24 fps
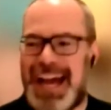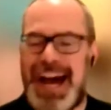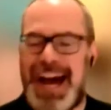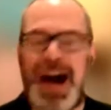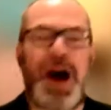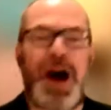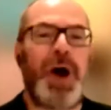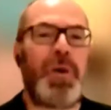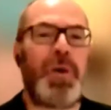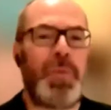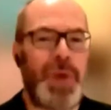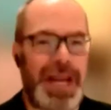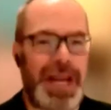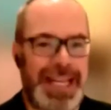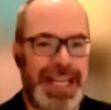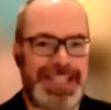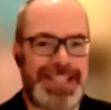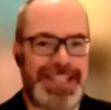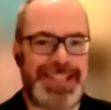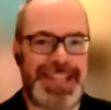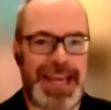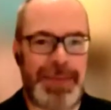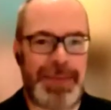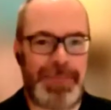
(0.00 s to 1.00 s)
are well
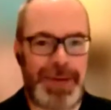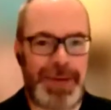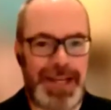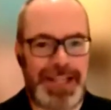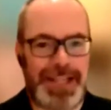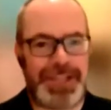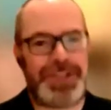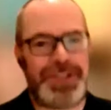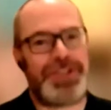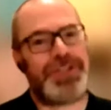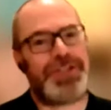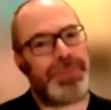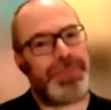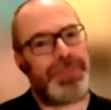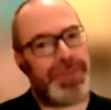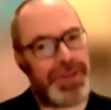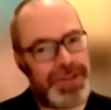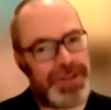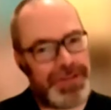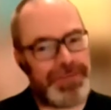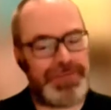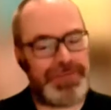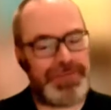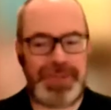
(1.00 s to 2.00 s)
established,
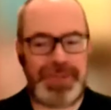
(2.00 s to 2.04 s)
but,